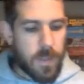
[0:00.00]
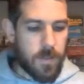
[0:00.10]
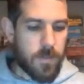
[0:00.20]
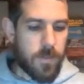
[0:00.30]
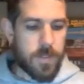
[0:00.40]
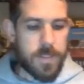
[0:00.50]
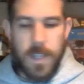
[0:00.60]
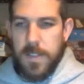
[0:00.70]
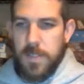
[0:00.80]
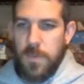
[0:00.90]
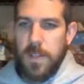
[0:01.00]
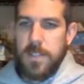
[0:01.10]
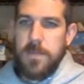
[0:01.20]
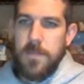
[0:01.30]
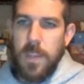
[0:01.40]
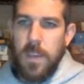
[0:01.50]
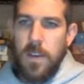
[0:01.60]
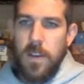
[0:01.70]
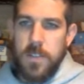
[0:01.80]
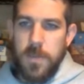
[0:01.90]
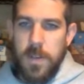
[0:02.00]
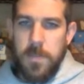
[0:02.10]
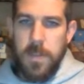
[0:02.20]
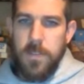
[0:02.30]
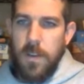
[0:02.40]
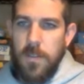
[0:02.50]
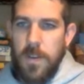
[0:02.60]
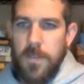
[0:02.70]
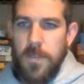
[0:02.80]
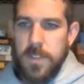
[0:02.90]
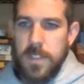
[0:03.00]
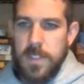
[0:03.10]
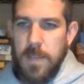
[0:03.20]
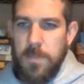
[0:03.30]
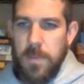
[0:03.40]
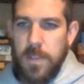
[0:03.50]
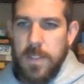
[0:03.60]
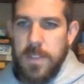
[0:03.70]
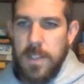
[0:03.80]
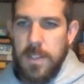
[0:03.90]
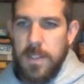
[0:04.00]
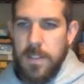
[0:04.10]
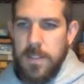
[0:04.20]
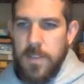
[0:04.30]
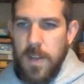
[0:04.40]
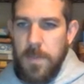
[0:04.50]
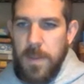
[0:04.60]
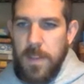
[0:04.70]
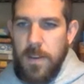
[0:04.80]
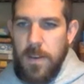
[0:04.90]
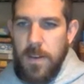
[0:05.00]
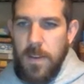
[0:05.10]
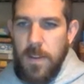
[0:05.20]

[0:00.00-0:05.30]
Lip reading: And so let's see how this works. All right, so we're going to be using our very first example. Let's drop in our